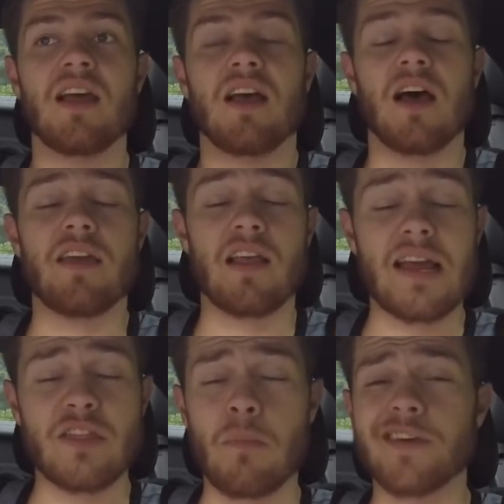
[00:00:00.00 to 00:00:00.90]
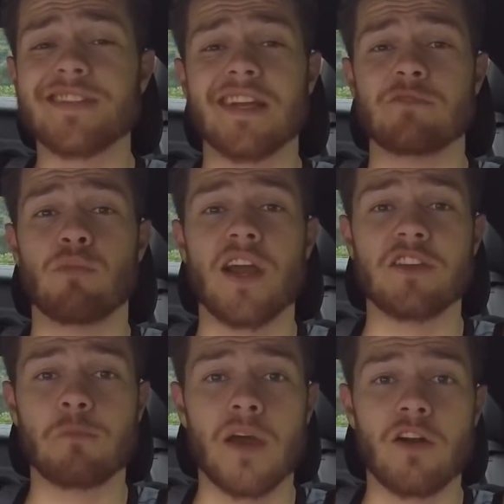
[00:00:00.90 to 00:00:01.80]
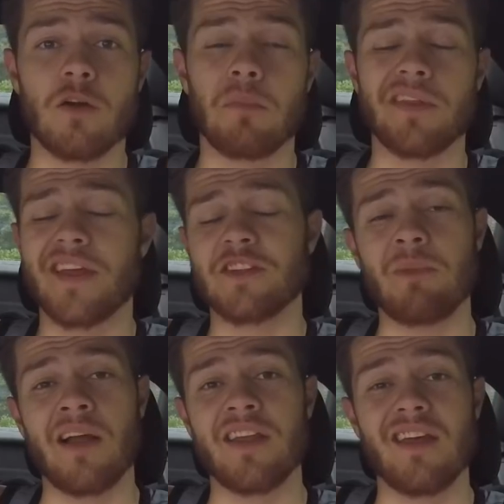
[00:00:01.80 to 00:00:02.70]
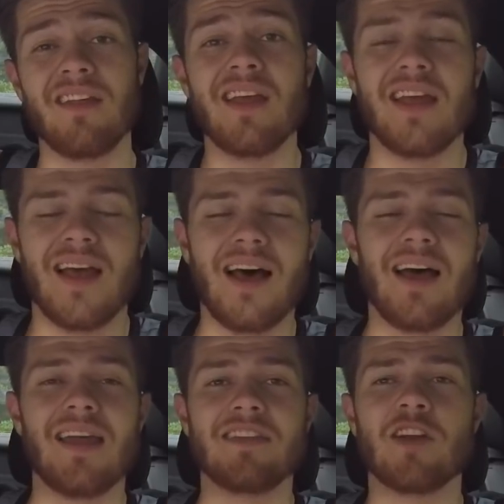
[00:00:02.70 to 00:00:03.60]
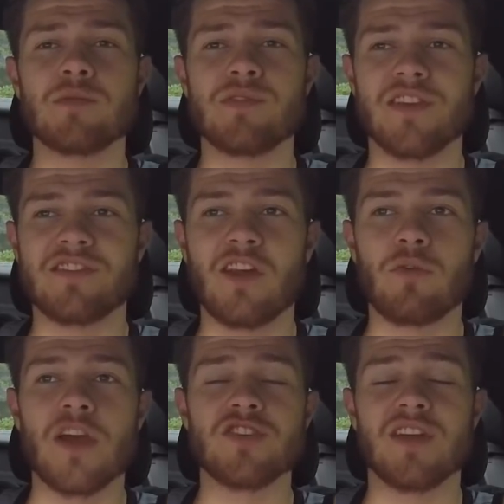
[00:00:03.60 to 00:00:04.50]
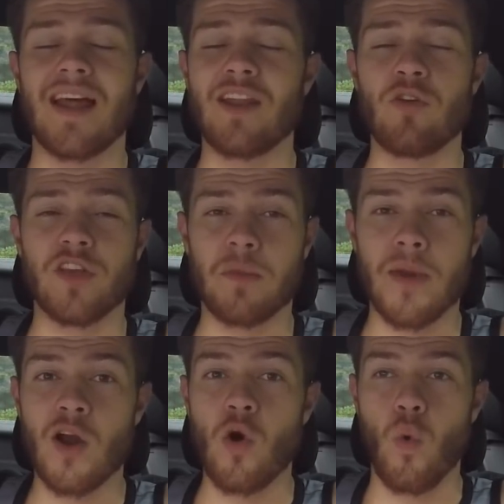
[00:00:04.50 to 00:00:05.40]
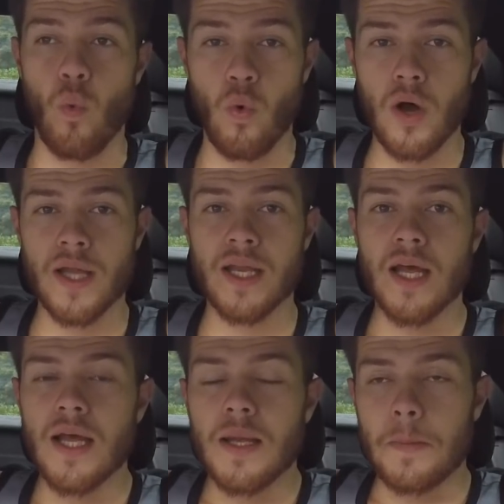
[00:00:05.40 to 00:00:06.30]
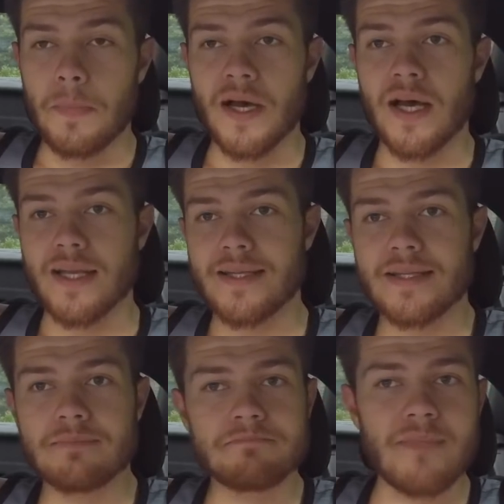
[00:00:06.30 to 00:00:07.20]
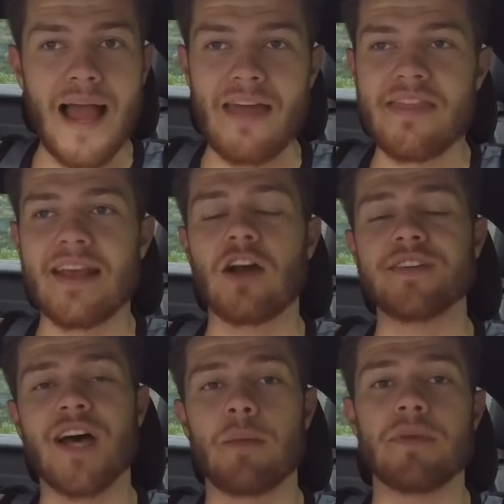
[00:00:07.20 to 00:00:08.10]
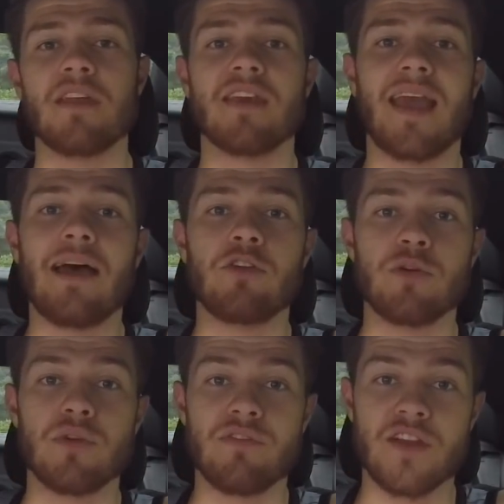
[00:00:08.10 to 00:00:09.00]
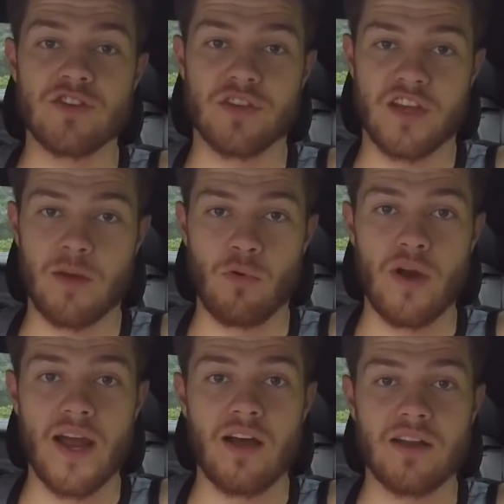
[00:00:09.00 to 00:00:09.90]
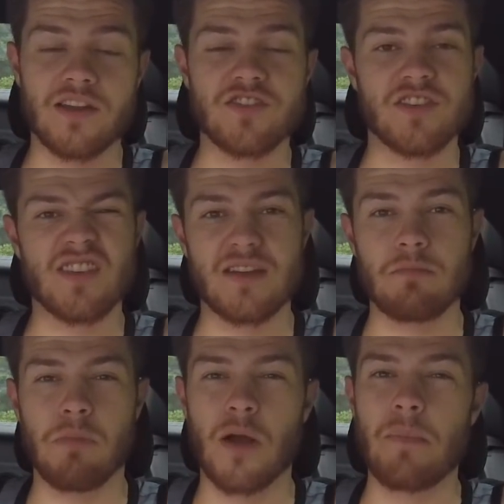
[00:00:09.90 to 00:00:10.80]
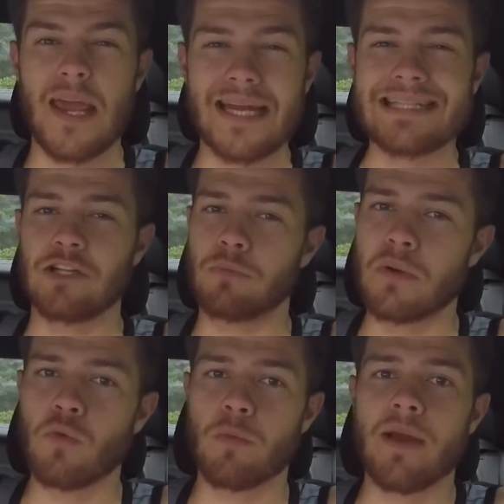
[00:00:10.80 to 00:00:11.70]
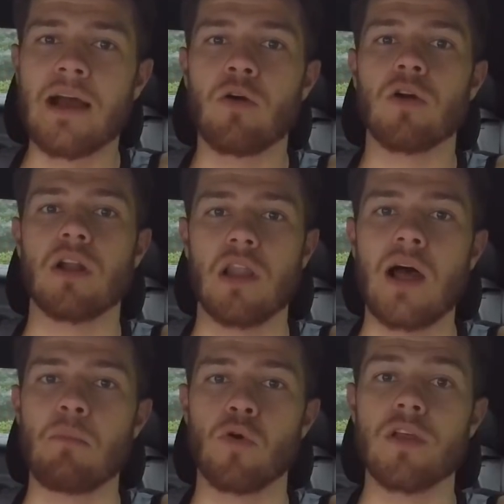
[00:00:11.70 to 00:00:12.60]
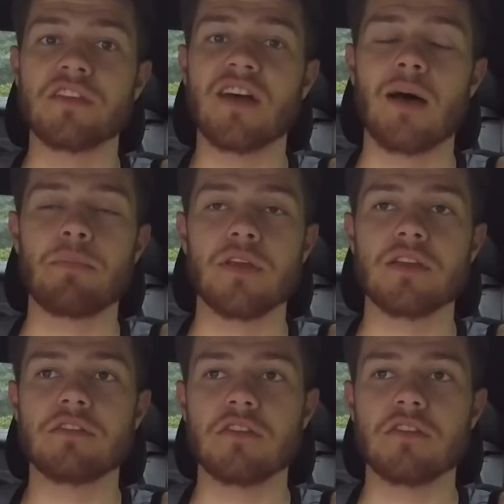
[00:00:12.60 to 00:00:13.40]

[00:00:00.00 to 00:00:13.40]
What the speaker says: They like the Mustang's brakes better, but that's about it. In terms of acceleration, I know the Camaro won, but I think on top end the Coyote would eventually come around. It's probably making a little bit more power and a lot more on the top end.